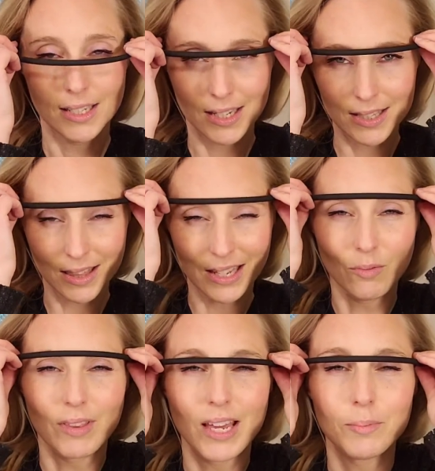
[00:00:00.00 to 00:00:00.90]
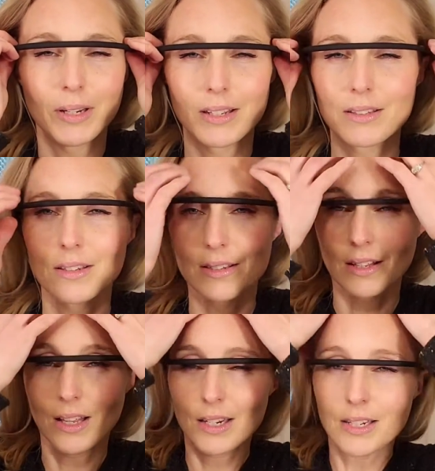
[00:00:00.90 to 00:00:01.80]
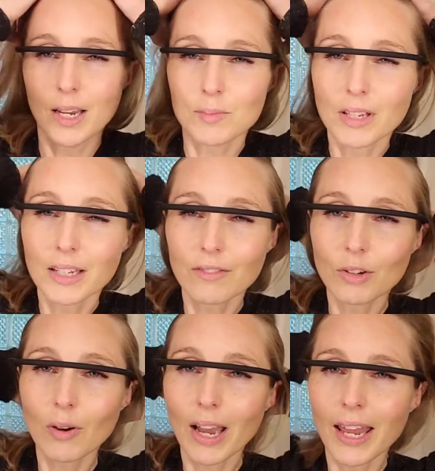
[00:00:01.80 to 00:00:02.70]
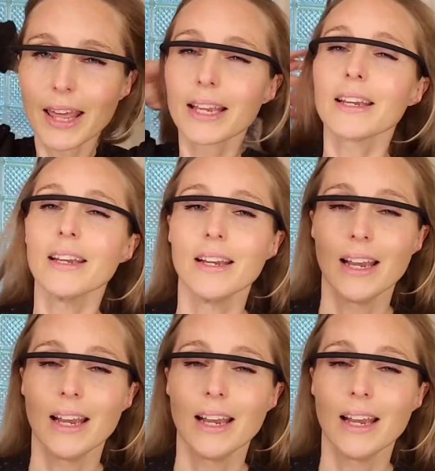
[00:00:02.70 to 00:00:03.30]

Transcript: That's the thing with headbands, is a lot of times they give you a headache.